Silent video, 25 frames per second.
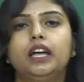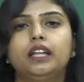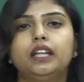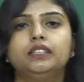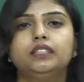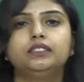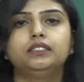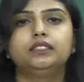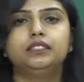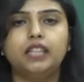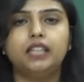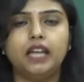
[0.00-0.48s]

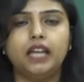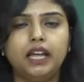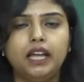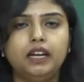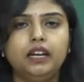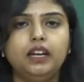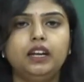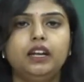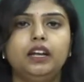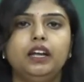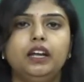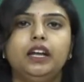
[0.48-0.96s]
and
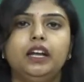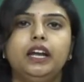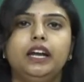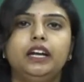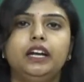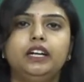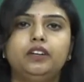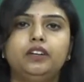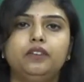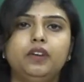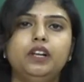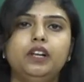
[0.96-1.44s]
then
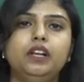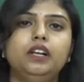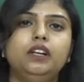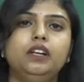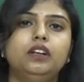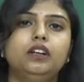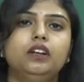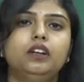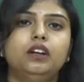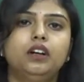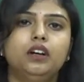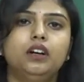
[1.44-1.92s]
it will
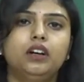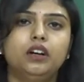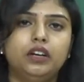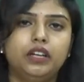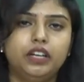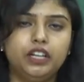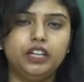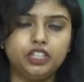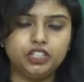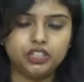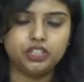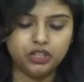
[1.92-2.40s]

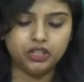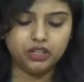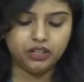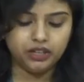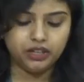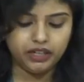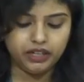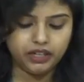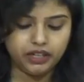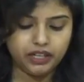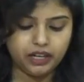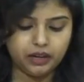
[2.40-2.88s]

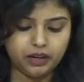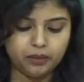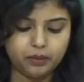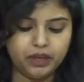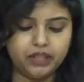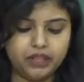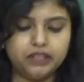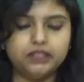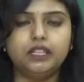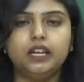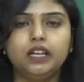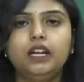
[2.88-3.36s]

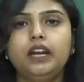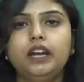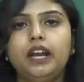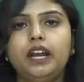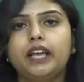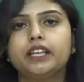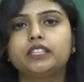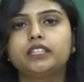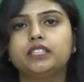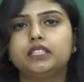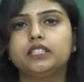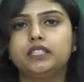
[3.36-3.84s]
increment the
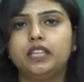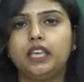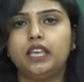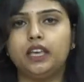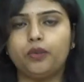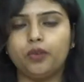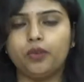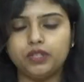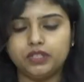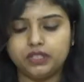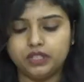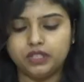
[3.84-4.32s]
next
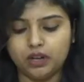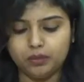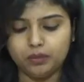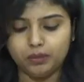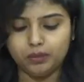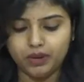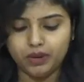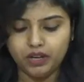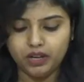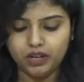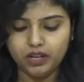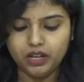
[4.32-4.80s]
sequence
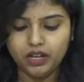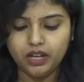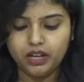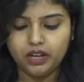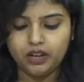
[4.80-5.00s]
number.